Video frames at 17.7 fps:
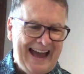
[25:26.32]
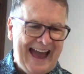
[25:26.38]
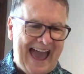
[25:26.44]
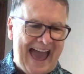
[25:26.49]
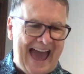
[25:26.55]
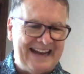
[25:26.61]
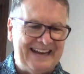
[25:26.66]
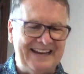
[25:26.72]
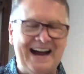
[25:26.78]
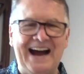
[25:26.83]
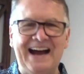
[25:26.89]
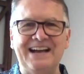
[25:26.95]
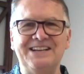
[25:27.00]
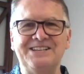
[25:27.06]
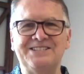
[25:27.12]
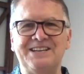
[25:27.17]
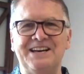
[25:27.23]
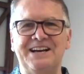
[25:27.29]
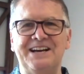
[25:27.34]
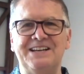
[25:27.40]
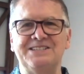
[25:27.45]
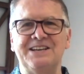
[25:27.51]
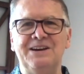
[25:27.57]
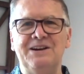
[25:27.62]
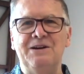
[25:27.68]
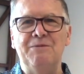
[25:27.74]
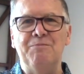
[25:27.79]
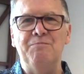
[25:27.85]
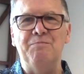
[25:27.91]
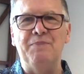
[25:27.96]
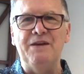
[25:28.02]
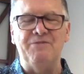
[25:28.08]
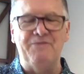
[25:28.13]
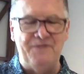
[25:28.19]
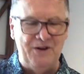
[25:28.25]
Ananias says,
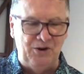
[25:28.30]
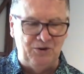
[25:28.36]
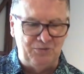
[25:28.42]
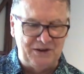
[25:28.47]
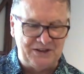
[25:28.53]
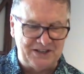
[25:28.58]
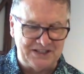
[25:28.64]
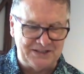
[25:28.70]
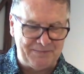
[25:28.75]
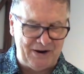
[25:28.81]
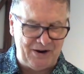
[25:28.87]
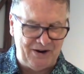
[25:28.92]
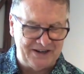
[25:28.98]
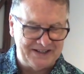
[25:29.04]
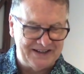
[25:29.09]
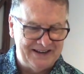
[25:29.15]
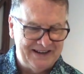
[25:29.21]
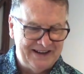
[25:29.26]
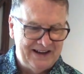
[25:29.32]
Be filled with the Spirit.